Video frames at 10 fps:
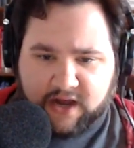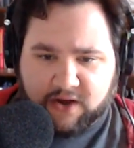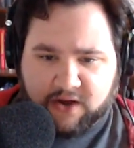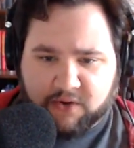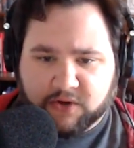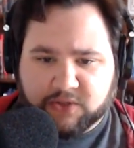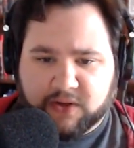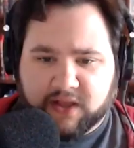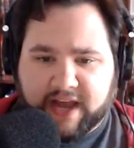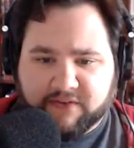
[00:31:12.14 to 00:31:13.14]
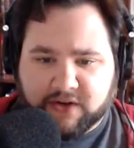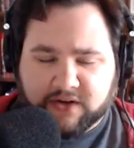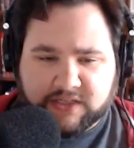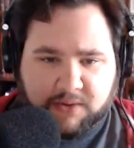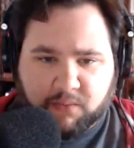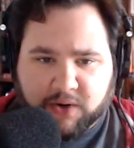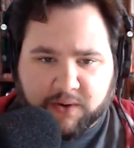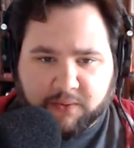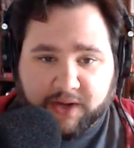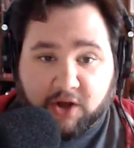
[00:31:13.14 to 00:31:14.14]
or shortly after somewhere
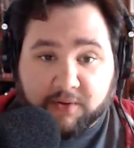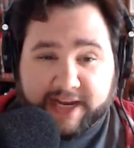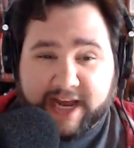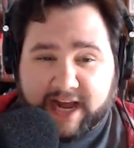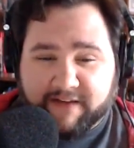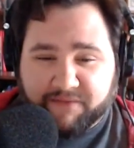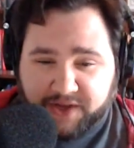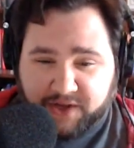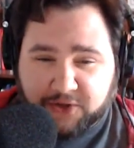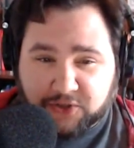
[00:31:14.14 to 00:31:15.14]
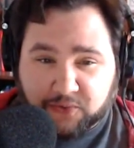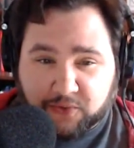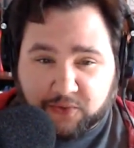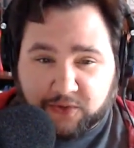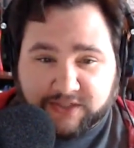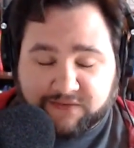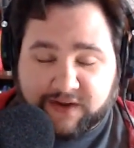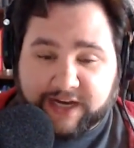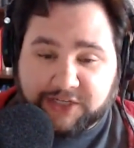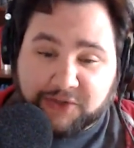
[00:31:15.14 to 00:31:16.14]
where we already have the user role
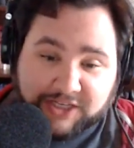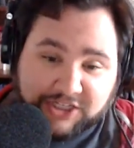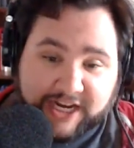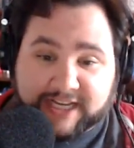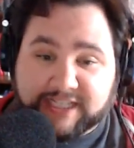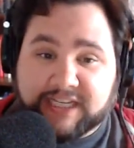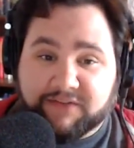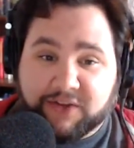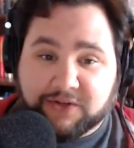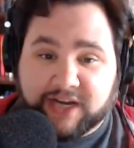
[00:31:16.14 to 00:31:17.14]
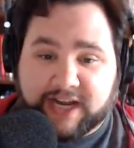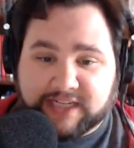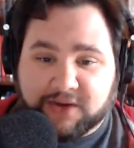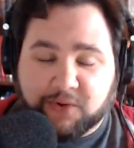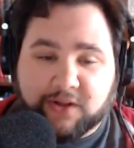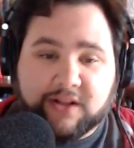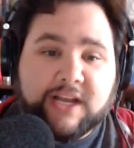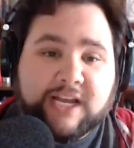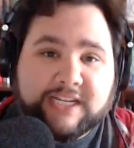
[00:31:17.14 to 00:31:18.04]
defined, you can check and see if a user has that role,